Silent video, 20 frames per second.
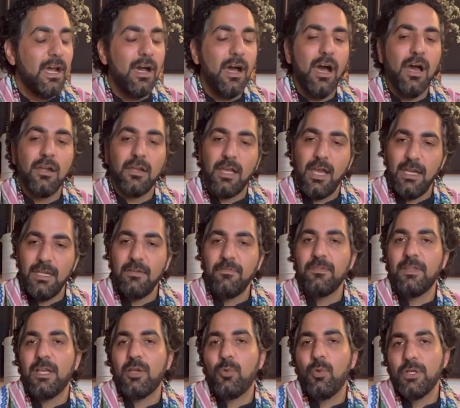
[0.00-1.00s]
are kind of
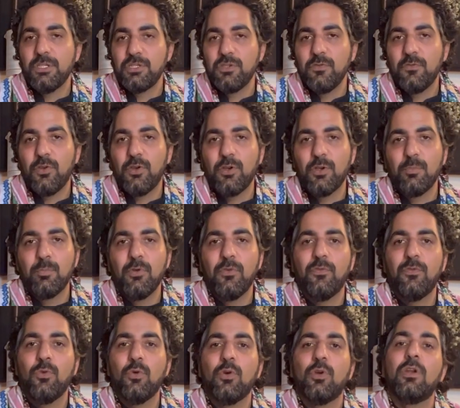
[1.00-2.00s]
like what you've heard
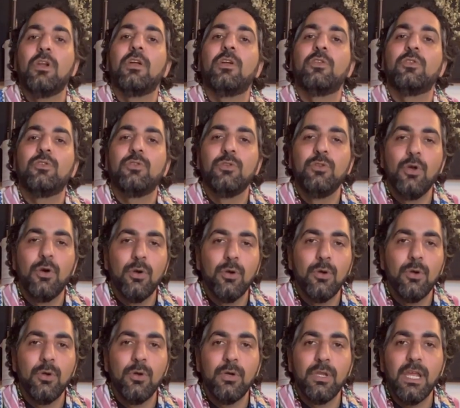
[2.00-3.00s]
before.
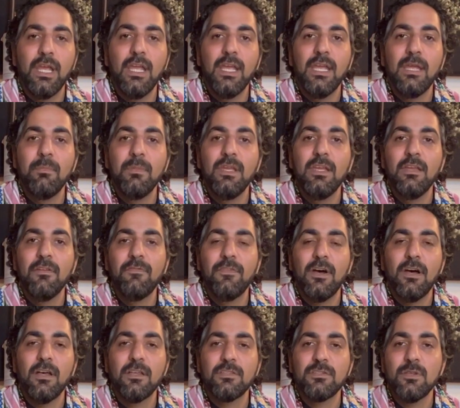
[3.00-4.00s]
Do, re, mi,
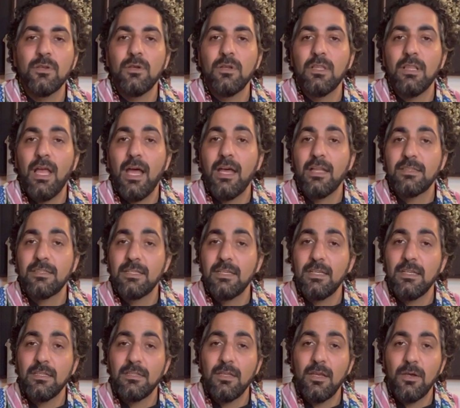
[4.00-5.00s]
fa, sol, la,
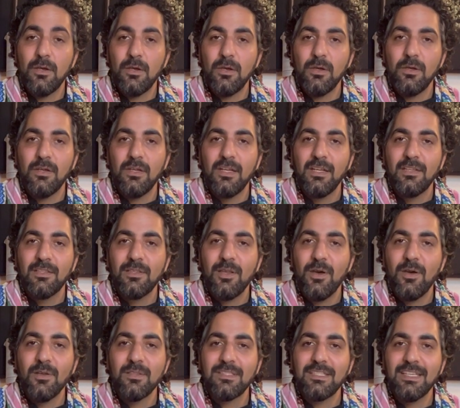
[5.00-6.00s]
ti, do,
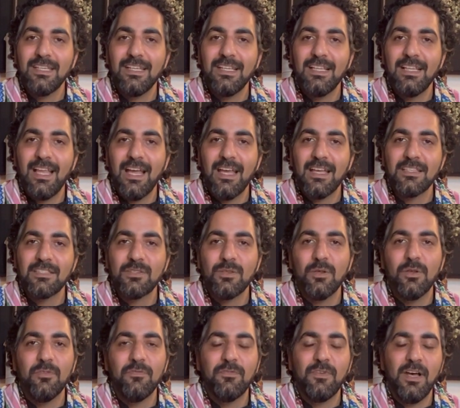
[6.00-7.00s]
do, ti, la,
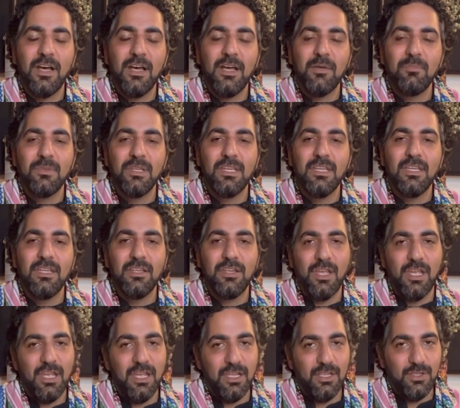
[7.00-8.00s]
sol, fa, mi,
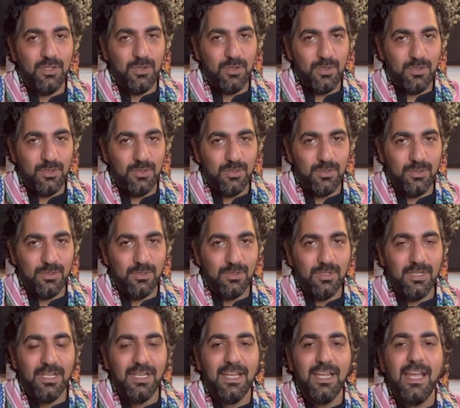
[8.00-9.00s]
re, do.
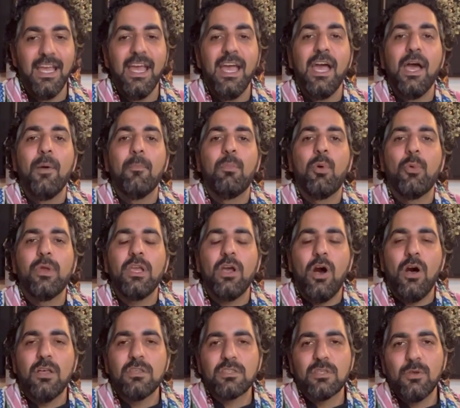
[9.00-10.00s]
But we
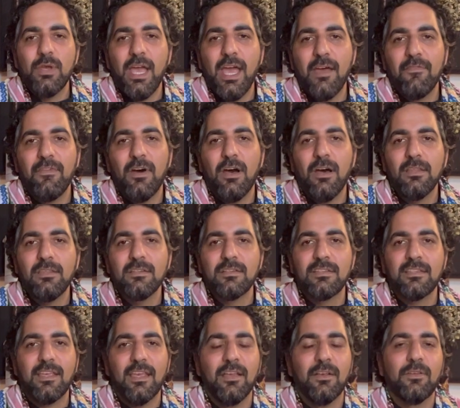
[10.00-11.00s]
also have other
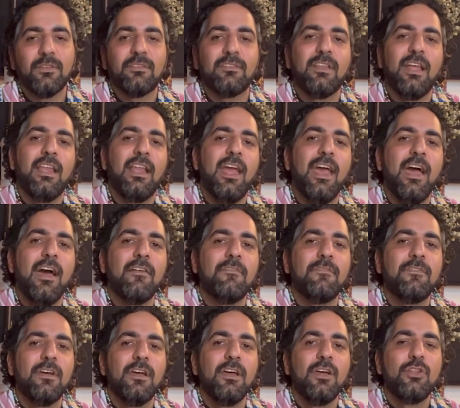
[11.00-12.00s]
scales that
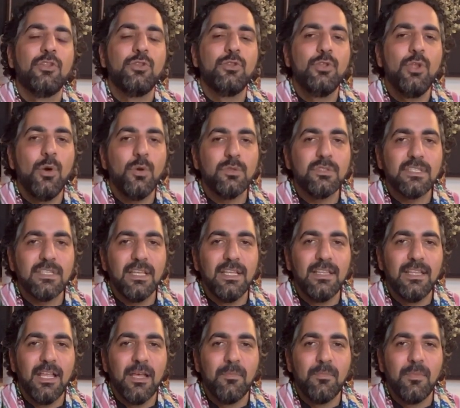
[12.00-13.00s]
have notes
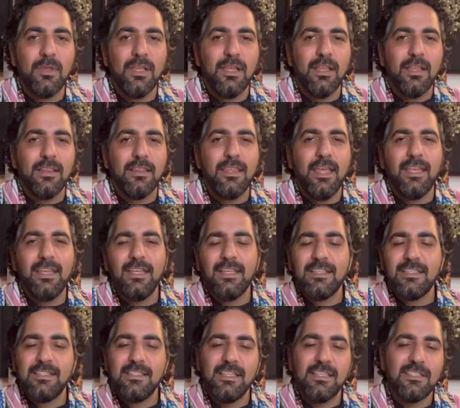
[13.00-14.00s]
in them that
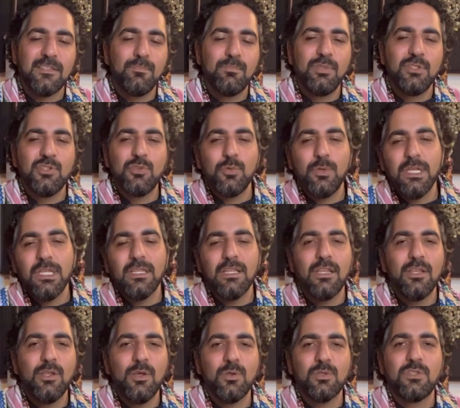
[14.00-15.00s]
exist between the
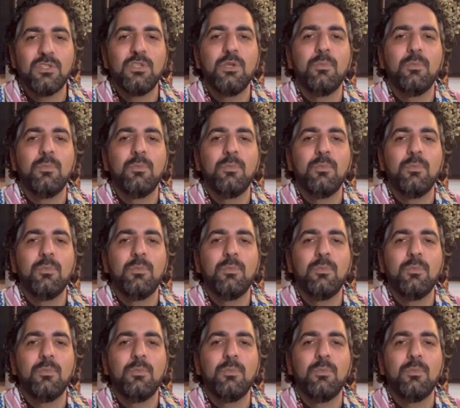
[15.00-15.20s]
notes you